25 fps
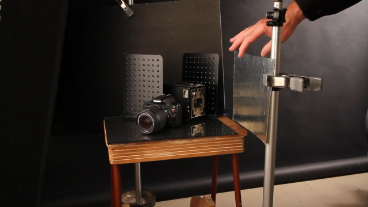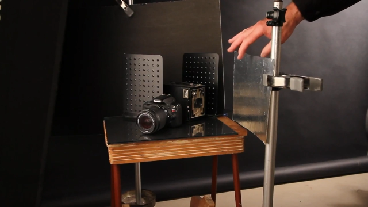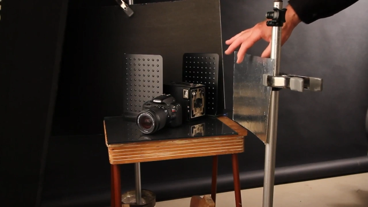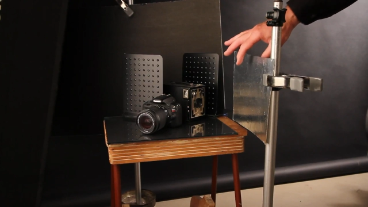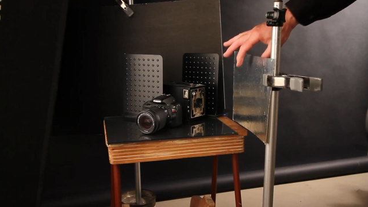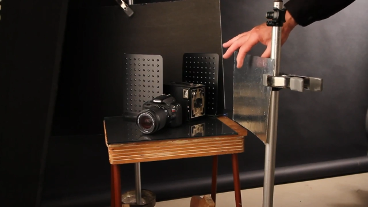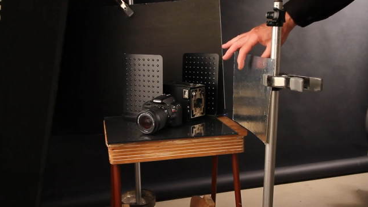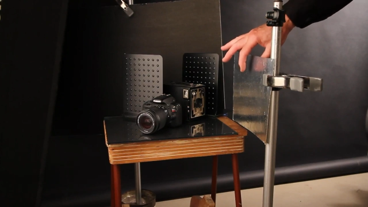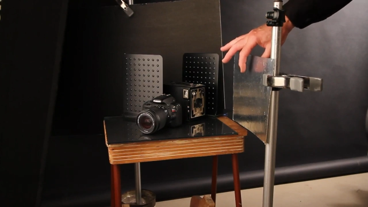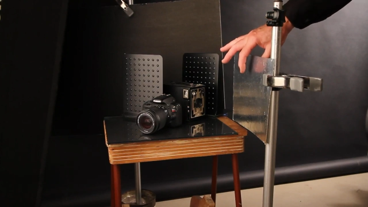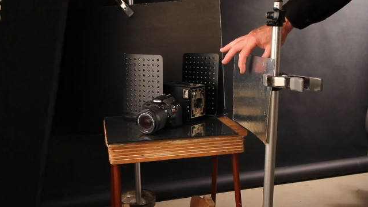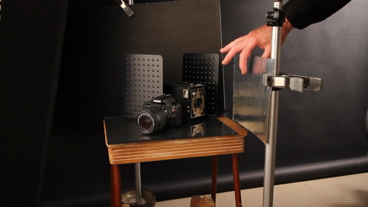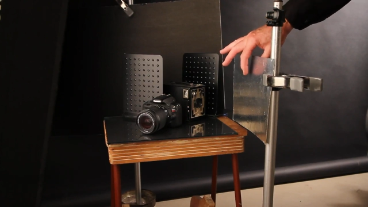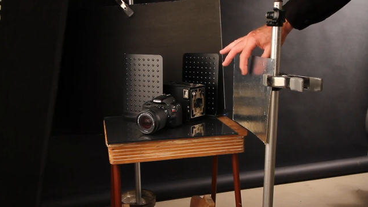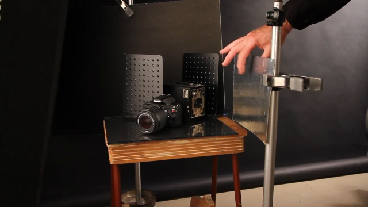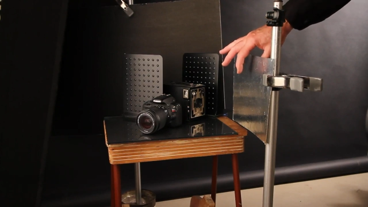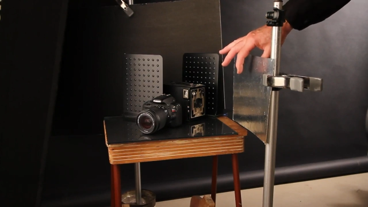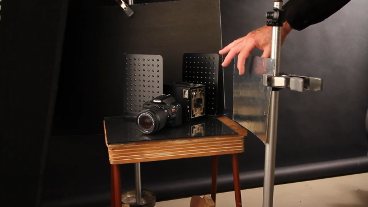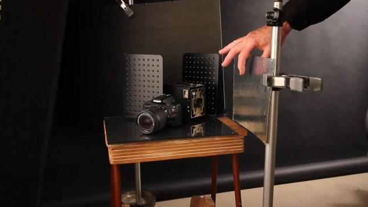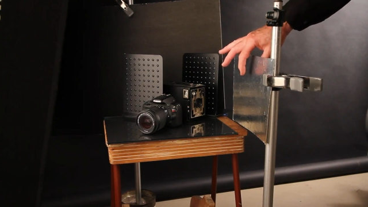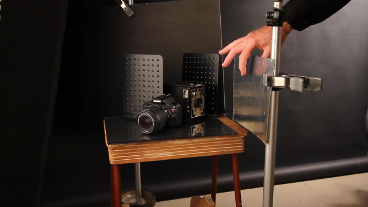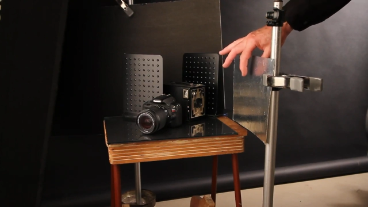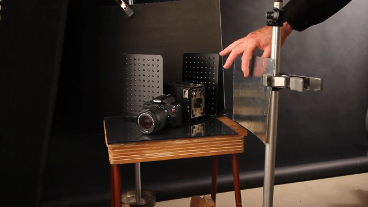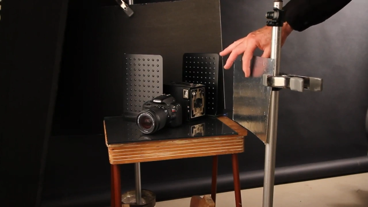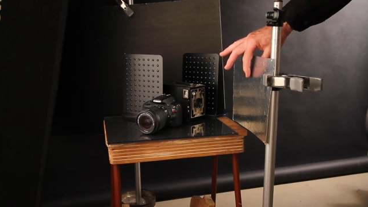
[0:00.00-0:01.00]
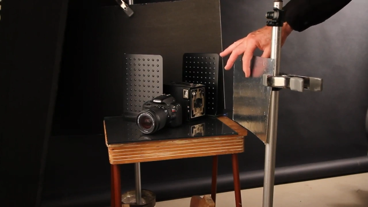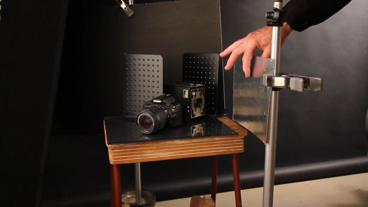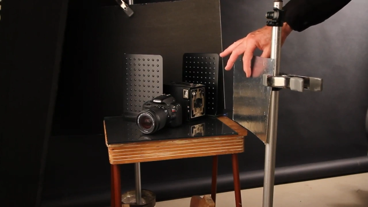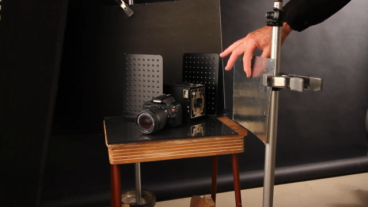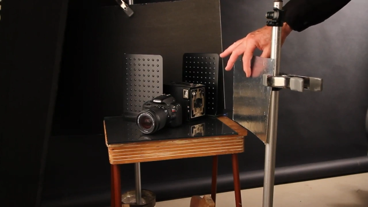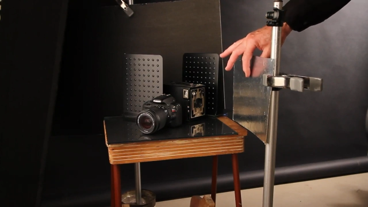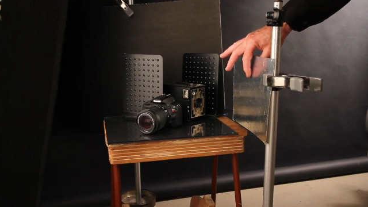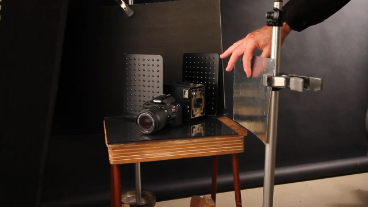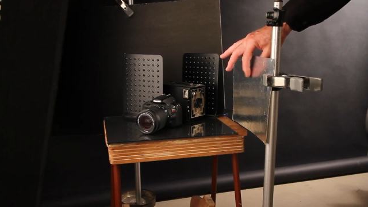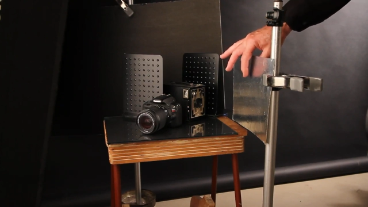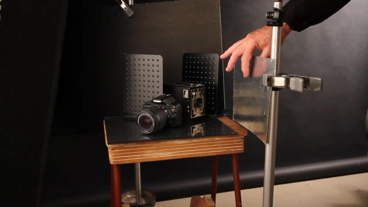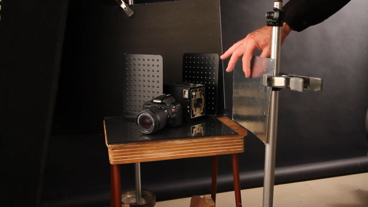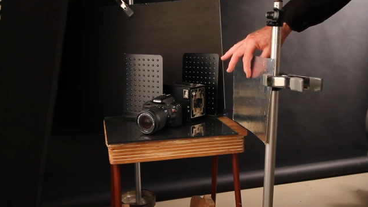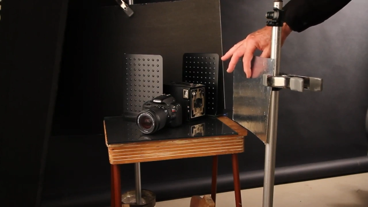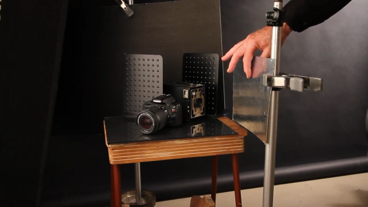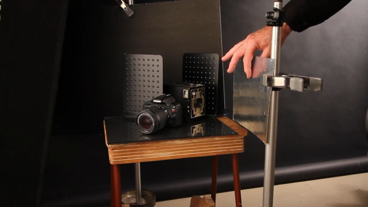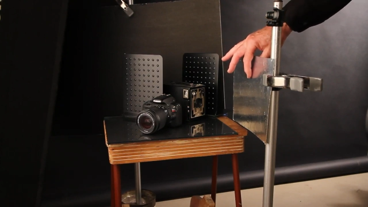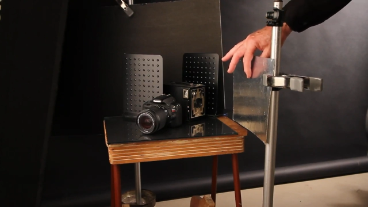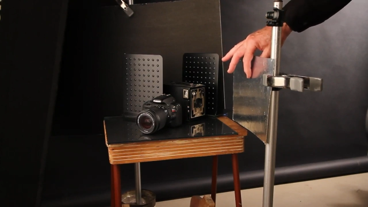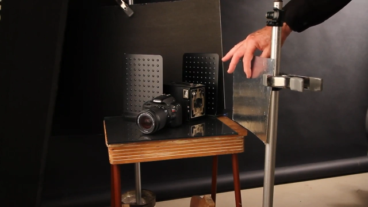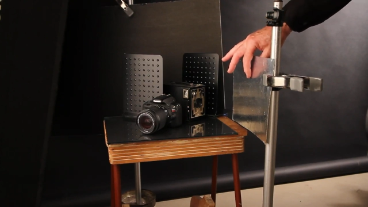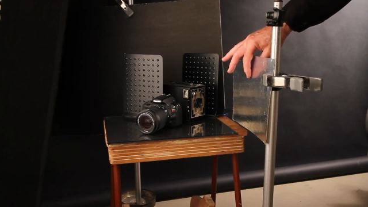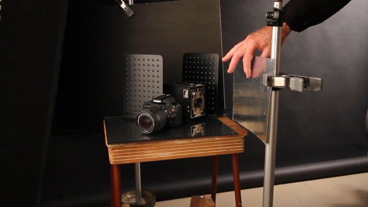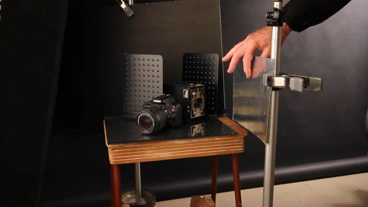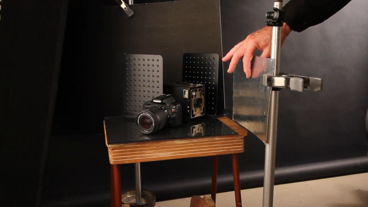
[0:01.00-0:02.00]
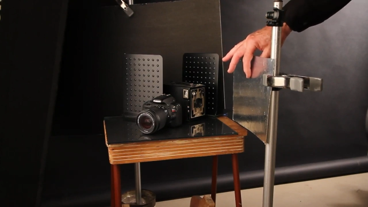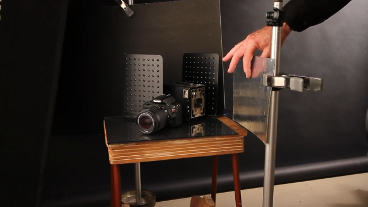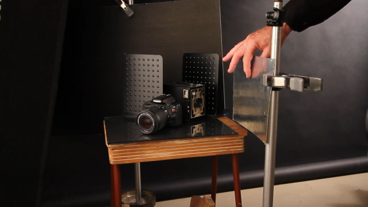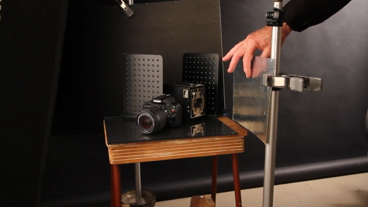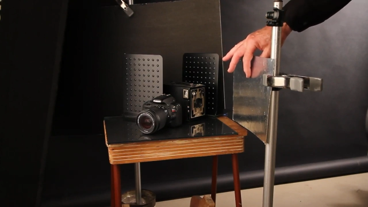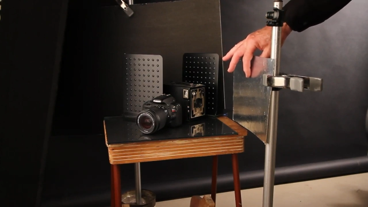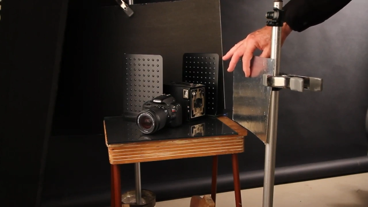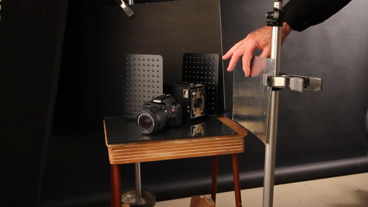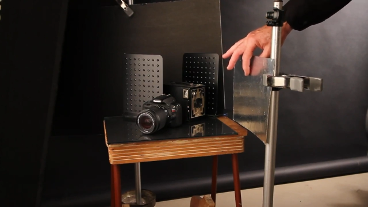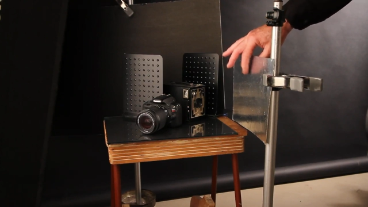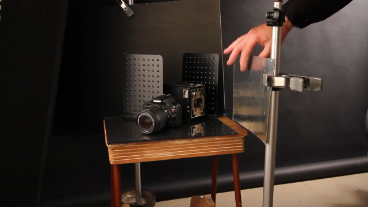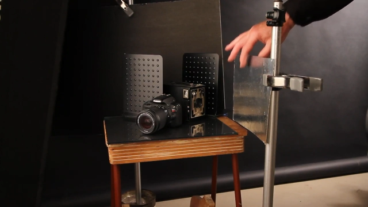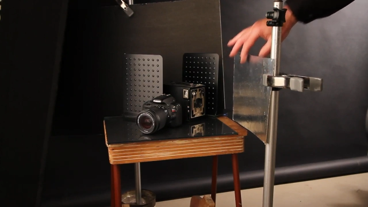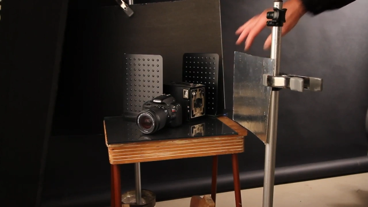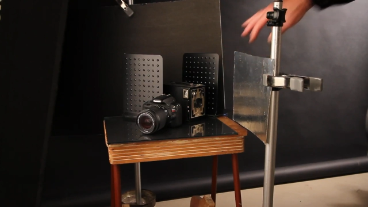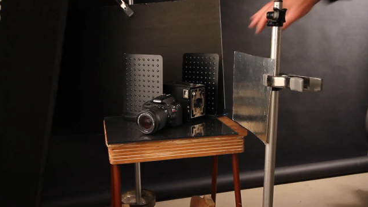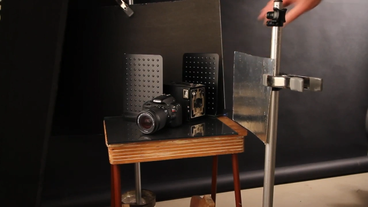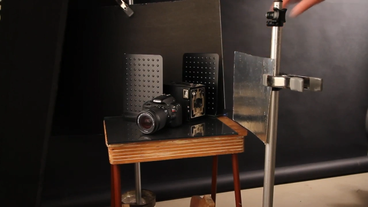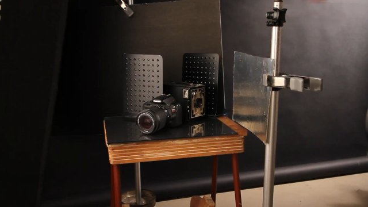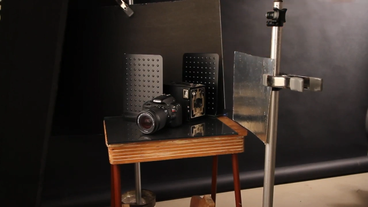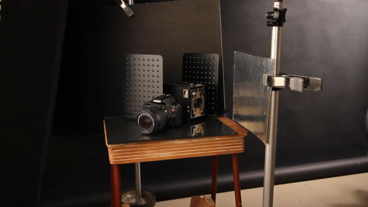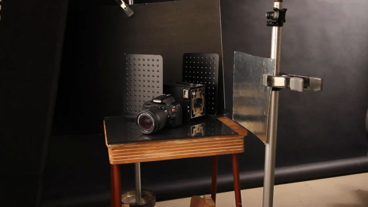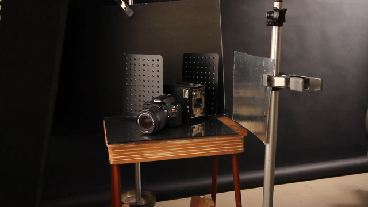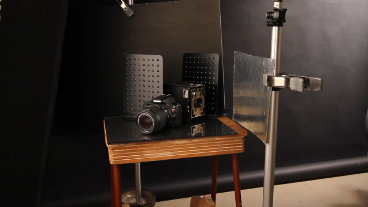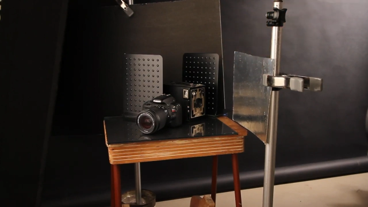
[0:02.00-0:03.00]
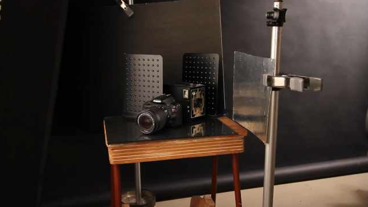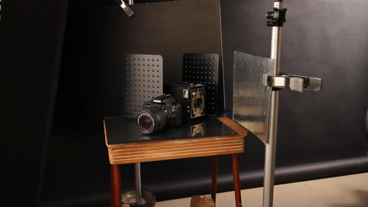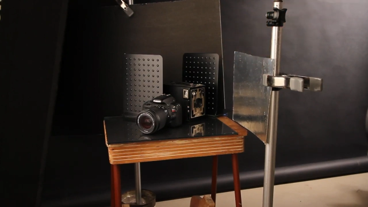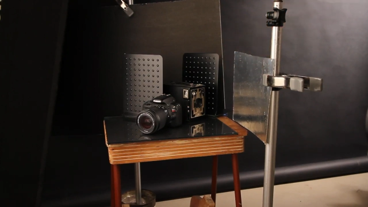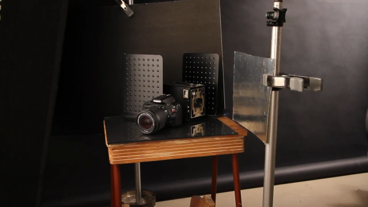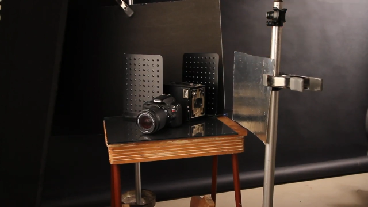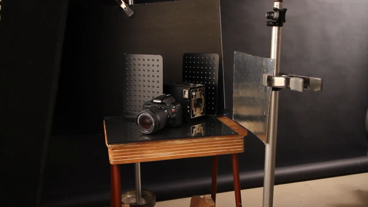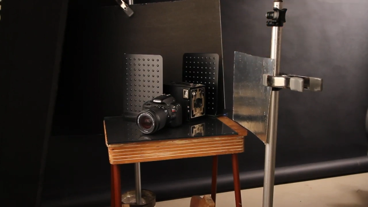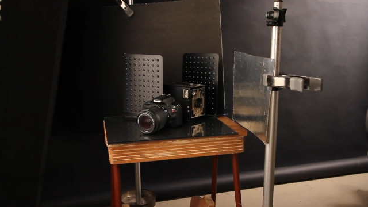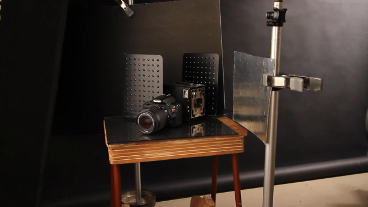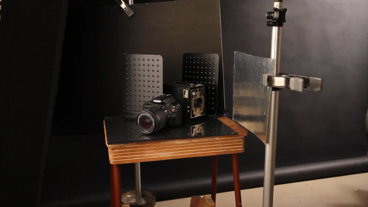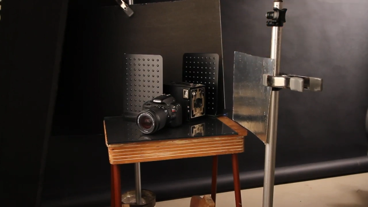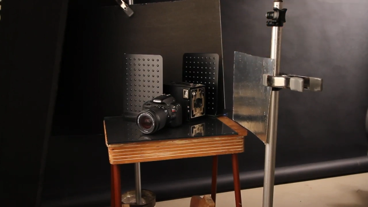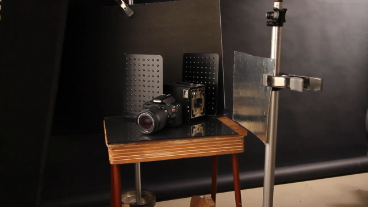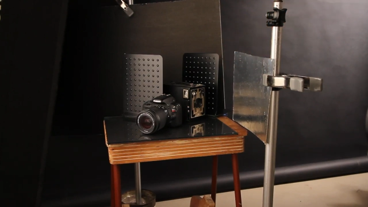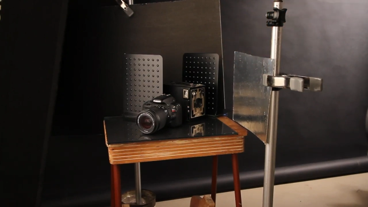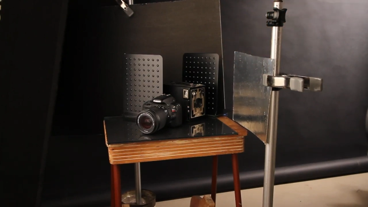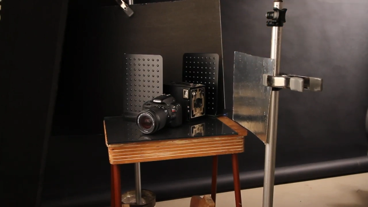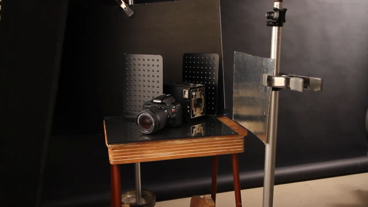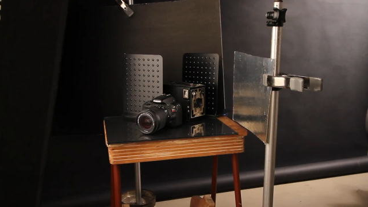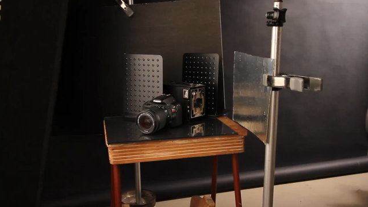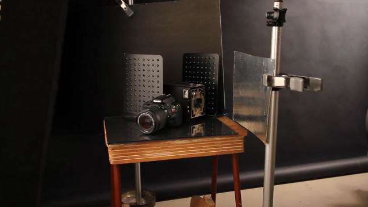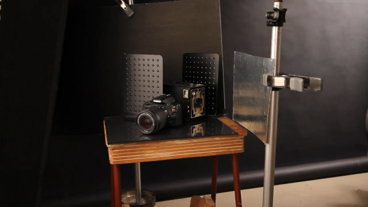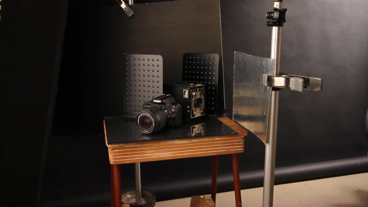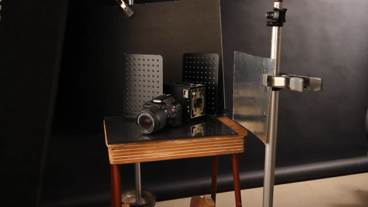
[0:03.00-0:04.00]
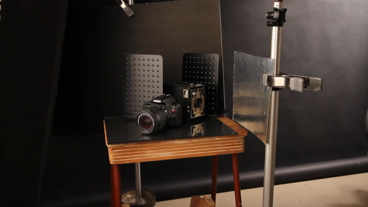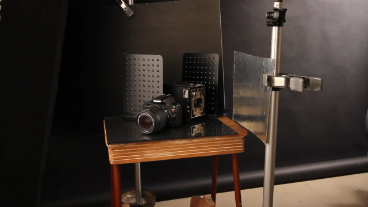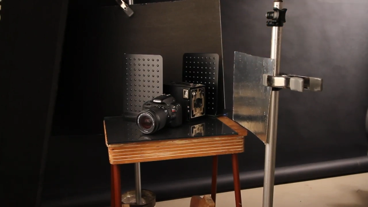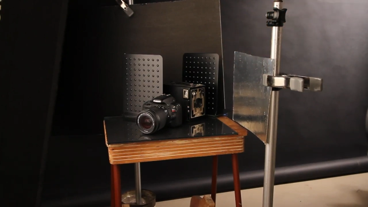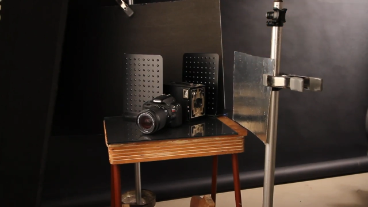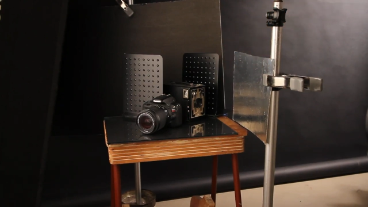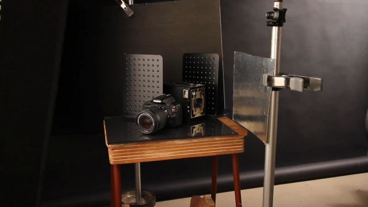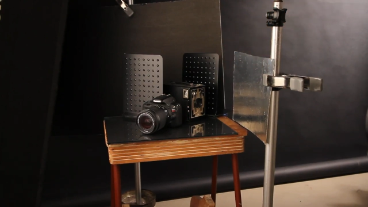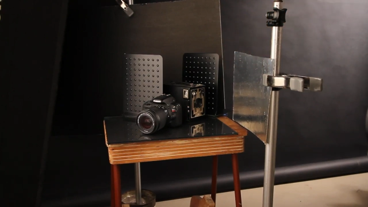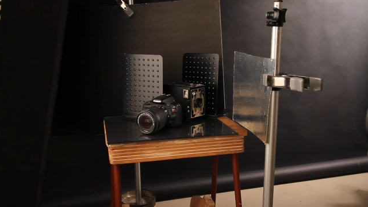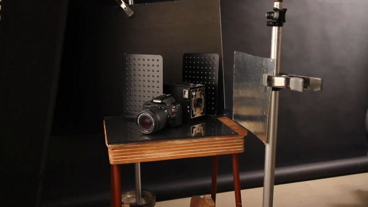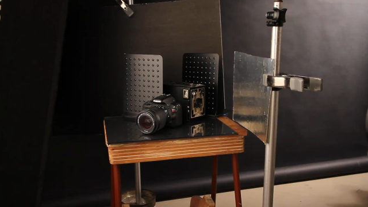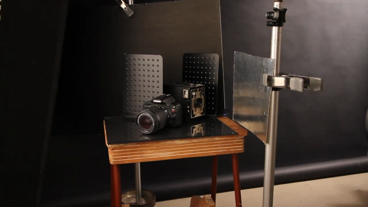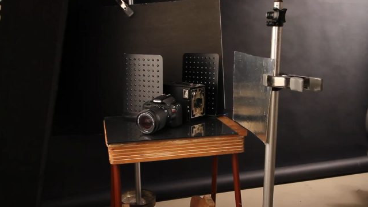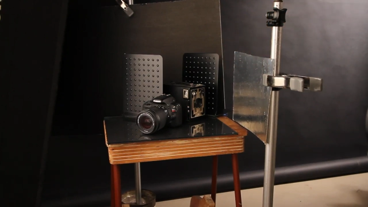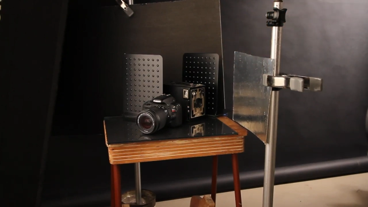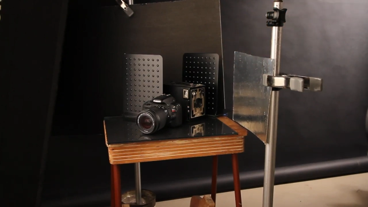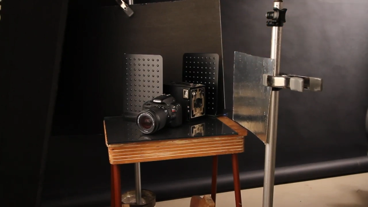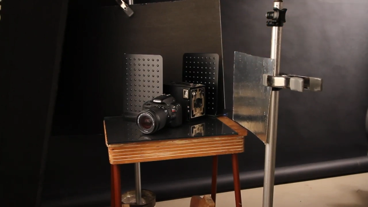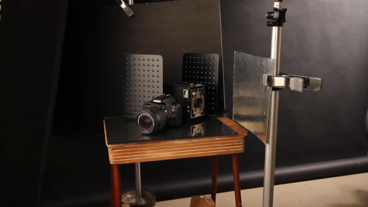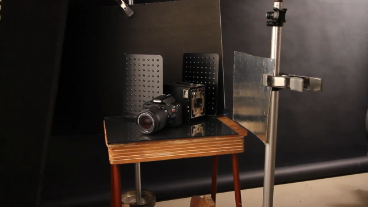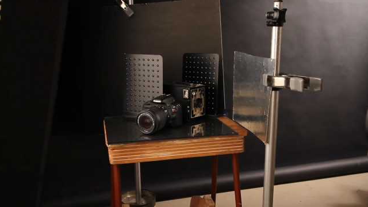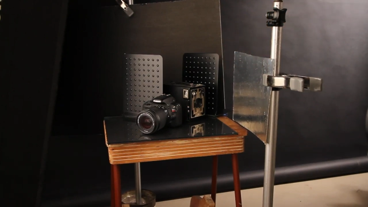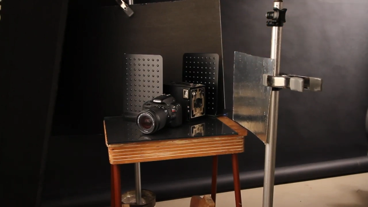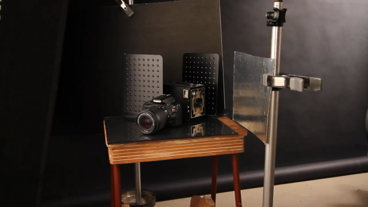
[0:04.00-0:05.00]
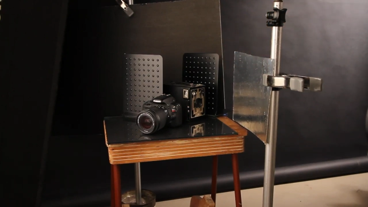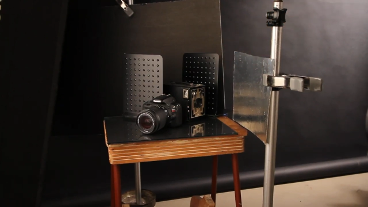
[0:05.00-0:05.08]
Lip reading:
Nobody's mouth can be seen.